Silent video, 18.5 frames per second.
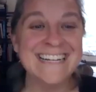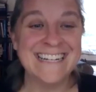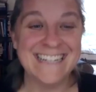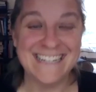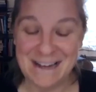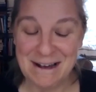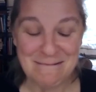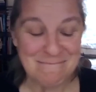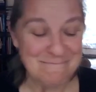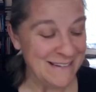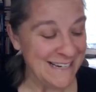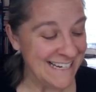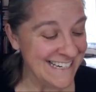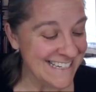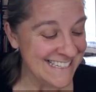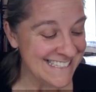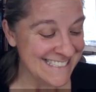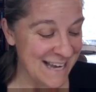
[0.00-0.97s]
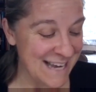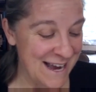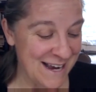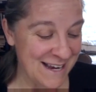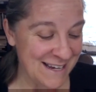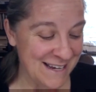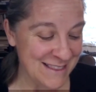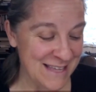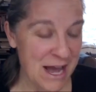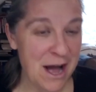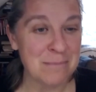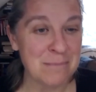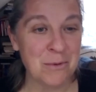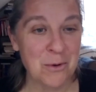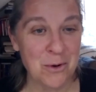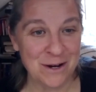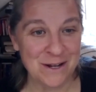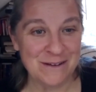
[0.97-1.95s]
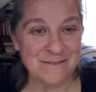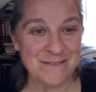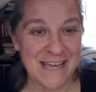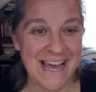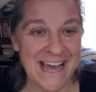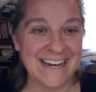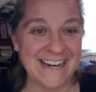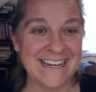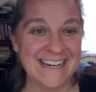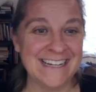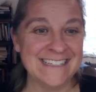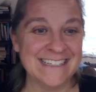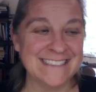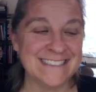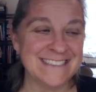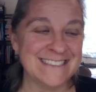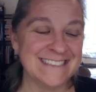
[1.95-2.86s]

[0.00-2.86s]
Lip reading: Yep, it is, the onboarding of that is